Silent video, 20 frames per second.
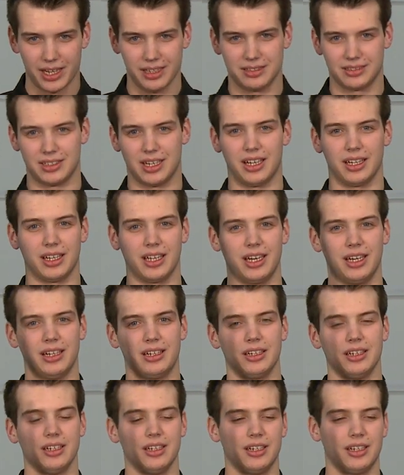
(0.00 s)
It's not like
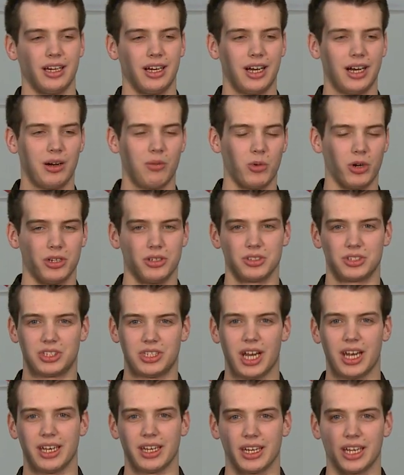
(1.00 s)
where you're
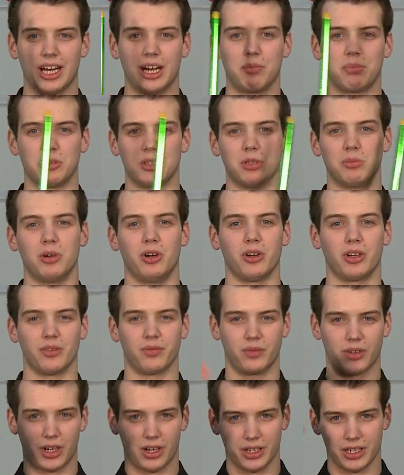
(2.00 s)
standing up and the bow can
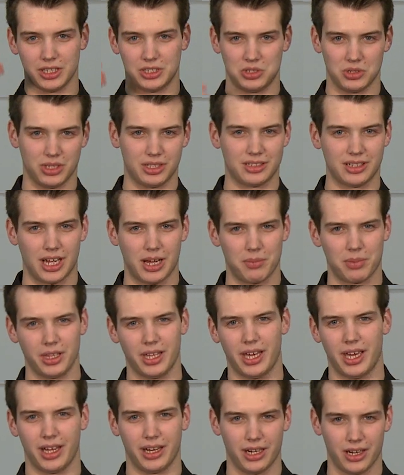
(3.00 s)
fall, hit you in the top of
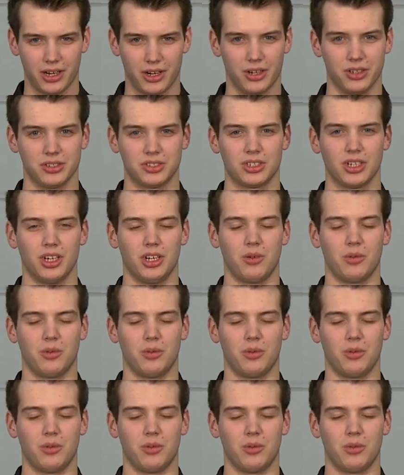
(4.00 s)
the head, and it hurts.